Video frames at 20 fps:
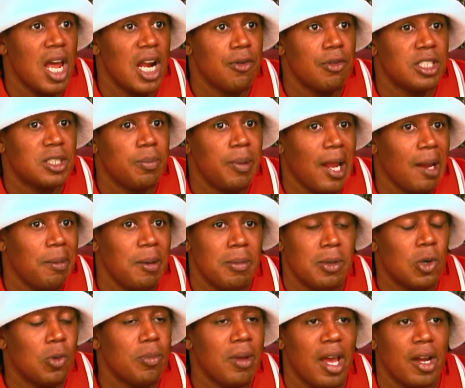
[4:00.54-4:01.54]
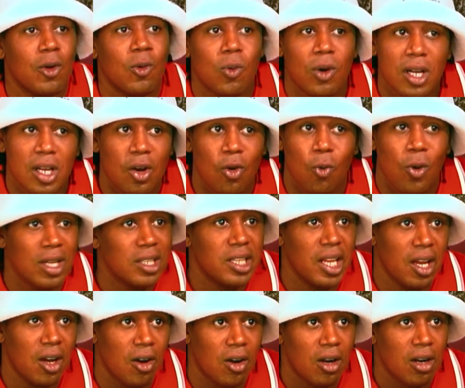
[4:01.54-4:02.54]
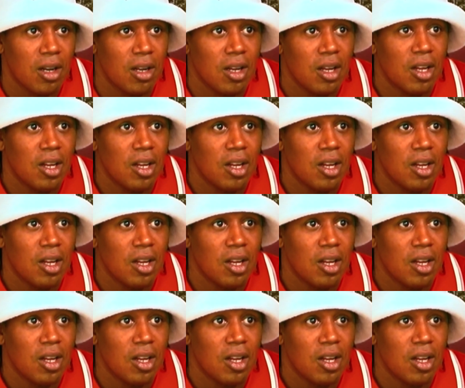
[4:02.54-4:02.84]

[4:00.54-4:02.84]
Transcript: You gotta respect people no matter what what they are.